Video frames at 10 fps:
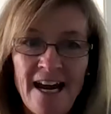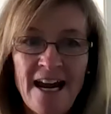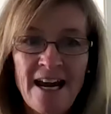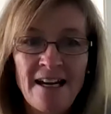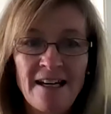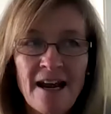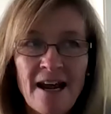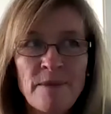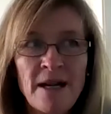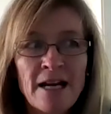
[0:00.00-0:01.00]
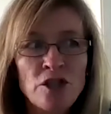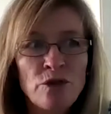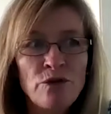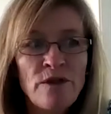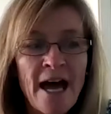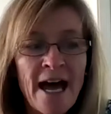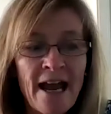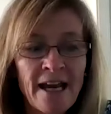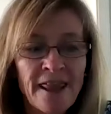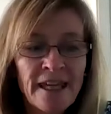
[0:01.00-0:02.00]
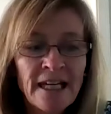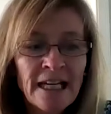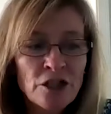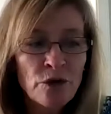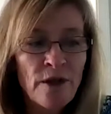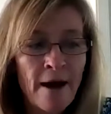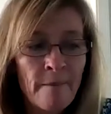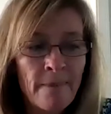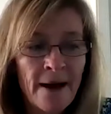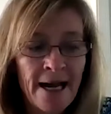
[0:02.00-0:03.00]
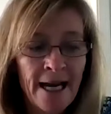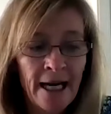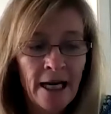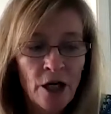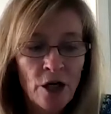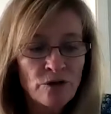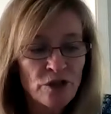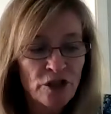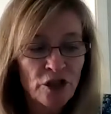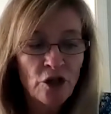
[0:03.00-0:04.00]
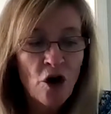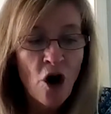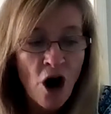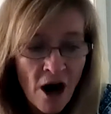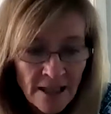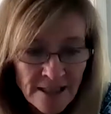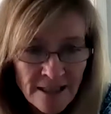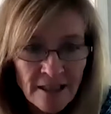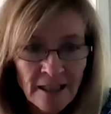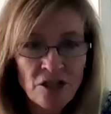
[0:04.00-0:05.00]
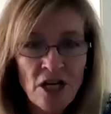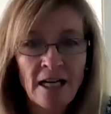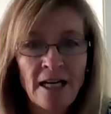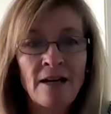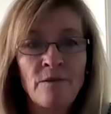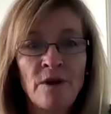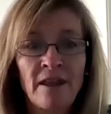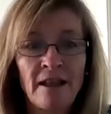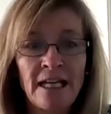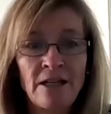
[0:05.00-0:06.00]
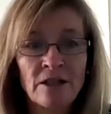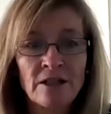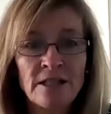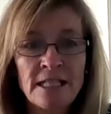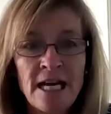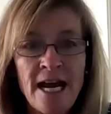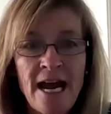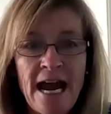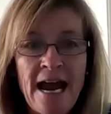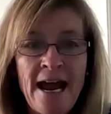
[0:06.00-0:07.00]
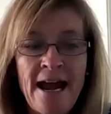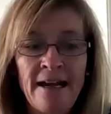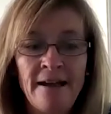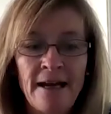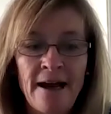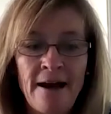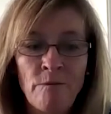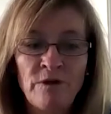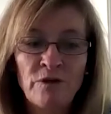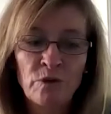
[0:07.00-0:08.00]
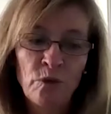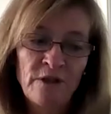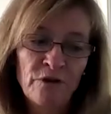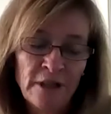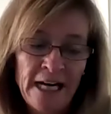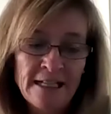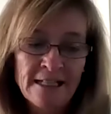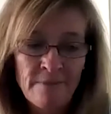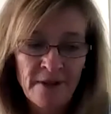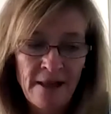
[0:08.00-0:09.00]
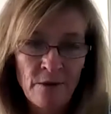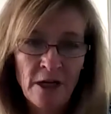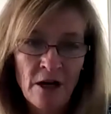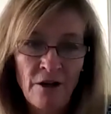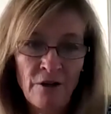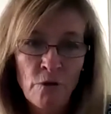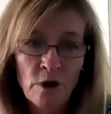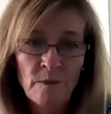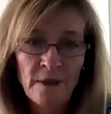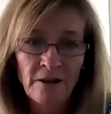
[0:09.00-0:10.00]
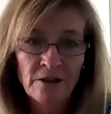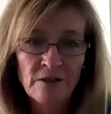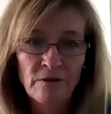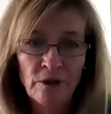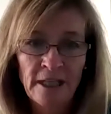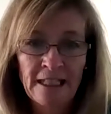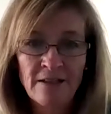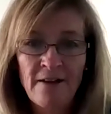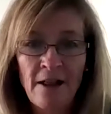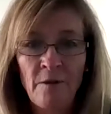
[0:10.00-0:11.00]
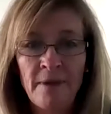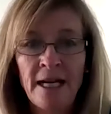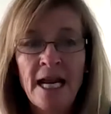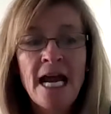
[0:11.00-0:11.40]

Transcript: And I mean, I do that. I think I do that by just constantly checking in with the leaders. And um, we've we've created something that we call the four pillars of learning and development.